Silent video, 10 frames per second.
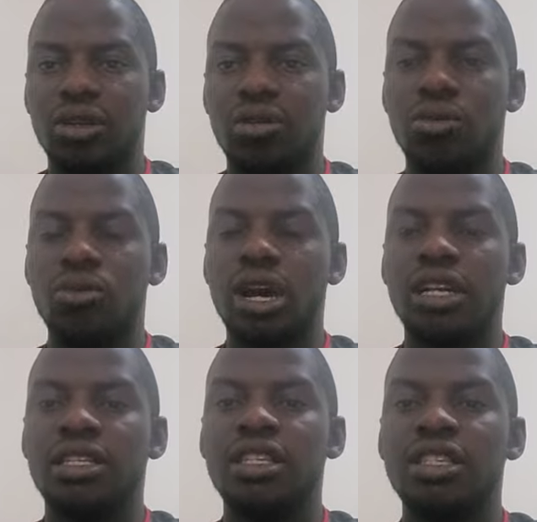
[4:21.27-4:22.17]
who are
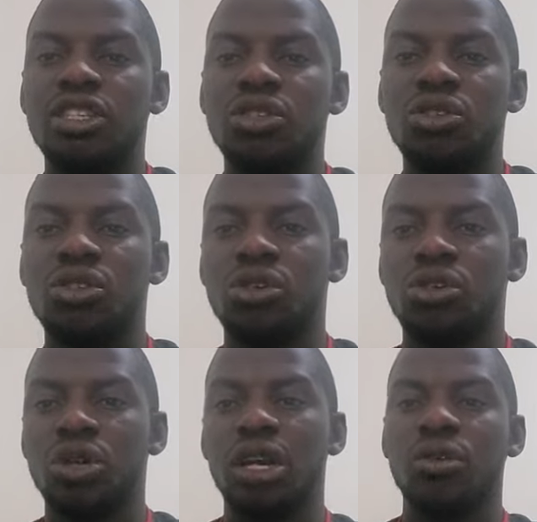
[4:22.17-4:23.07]
at these
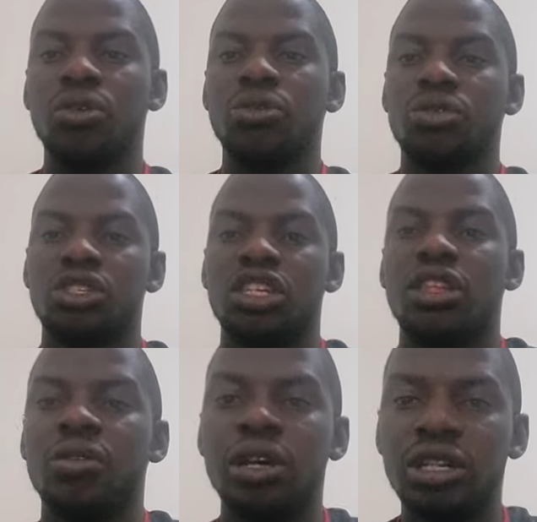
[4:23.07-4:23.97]
institutions where you are going to seek
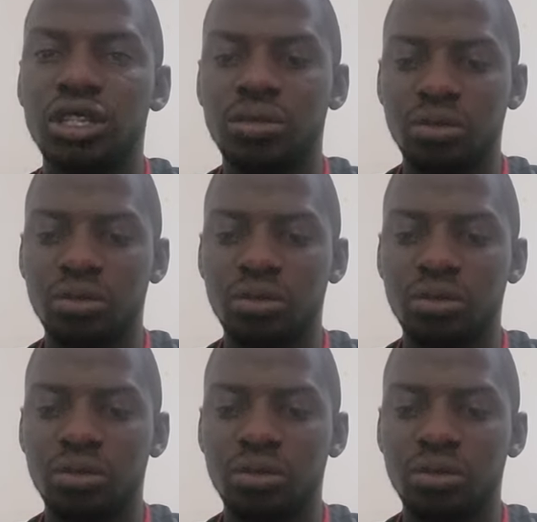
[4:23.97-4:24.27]
the grants.